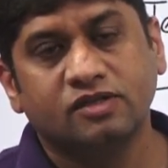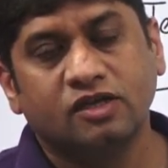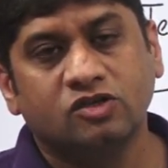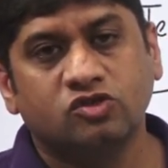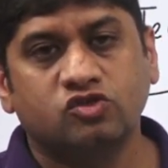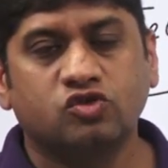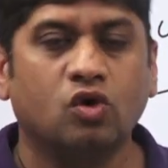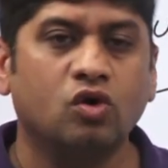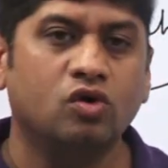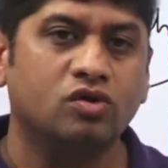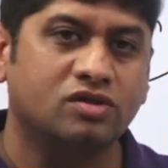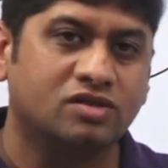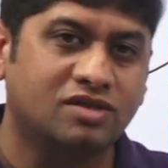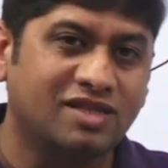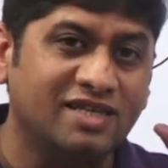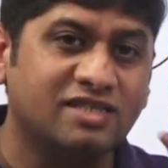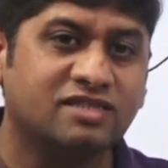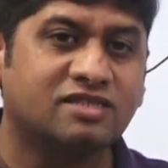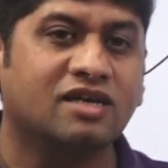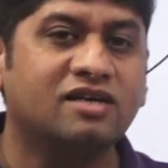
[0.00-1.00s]
so
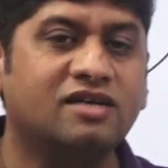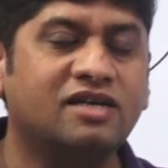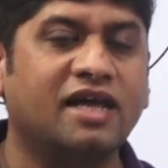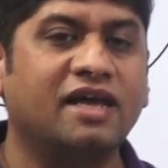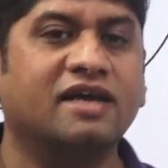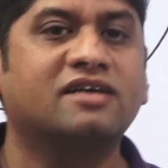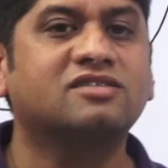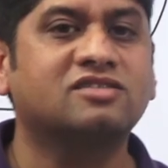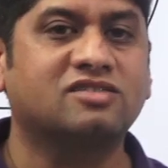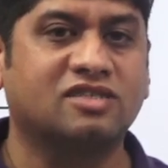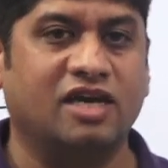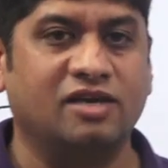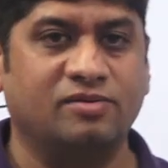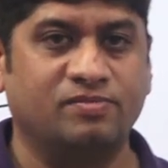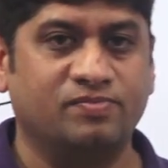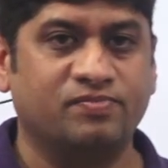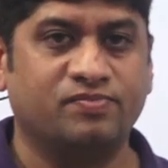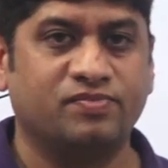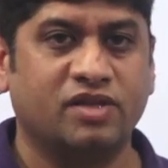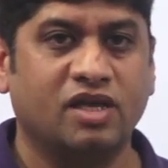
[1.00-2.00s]
this takes
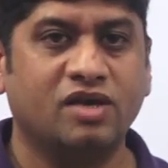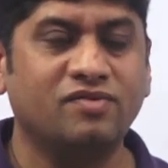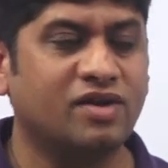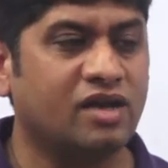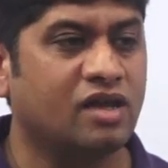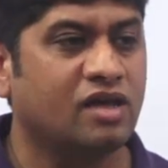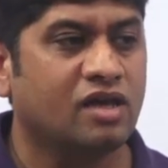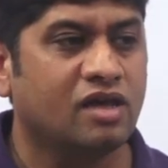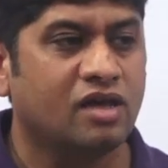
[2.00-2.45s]
time even